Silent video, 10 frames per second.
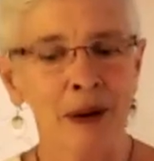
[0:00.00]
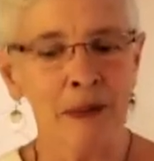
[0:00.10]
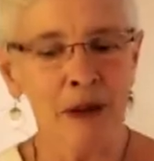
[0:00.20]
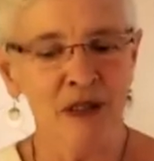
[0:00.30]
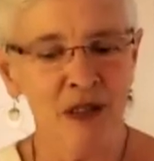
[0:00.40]

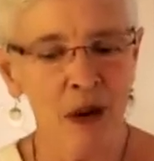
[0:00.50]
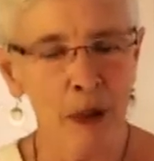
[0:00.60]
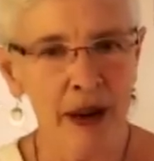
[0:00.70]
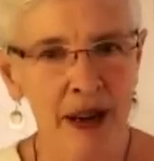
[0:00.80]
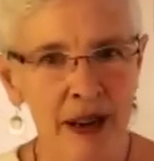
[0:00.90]
before
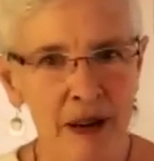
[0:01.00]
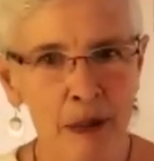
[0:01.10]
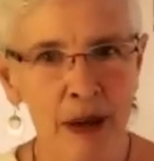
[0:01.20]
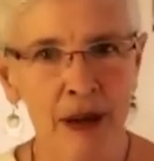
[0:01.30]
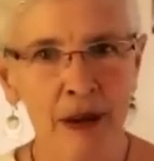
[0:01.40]
we eat a
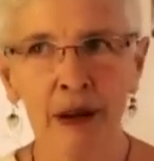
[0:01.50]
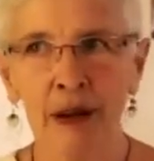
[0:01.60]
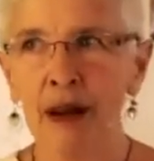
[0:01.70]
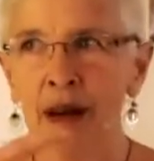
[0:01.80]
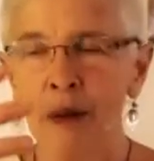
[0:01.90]
meal,
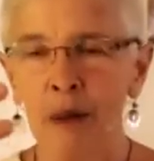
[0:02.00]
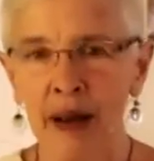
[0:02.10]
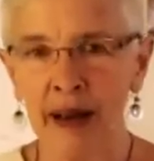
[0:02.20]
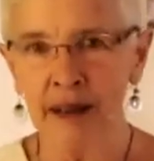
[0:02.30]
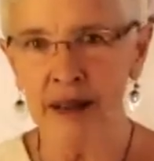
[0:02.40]
we
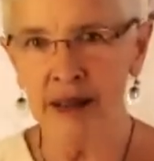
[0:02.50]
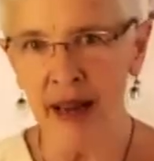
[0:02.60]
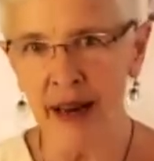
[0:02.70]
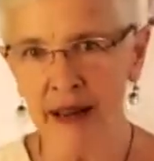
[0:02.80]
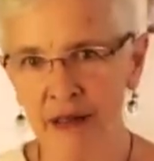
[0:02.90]
can
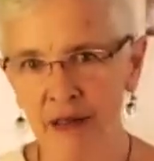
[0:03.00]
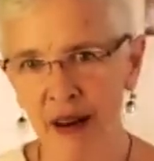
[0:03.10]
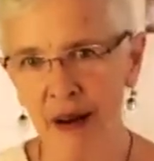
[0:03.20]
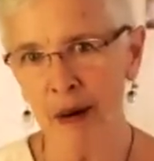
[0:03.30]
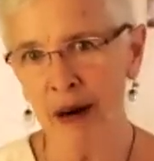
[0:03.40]

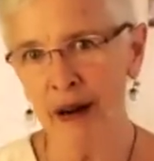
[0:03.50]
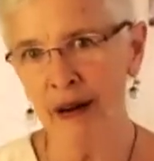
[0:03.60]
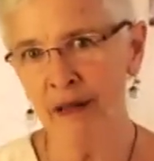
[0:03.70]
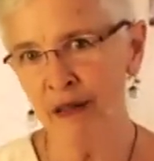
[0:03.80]
sanctify matter.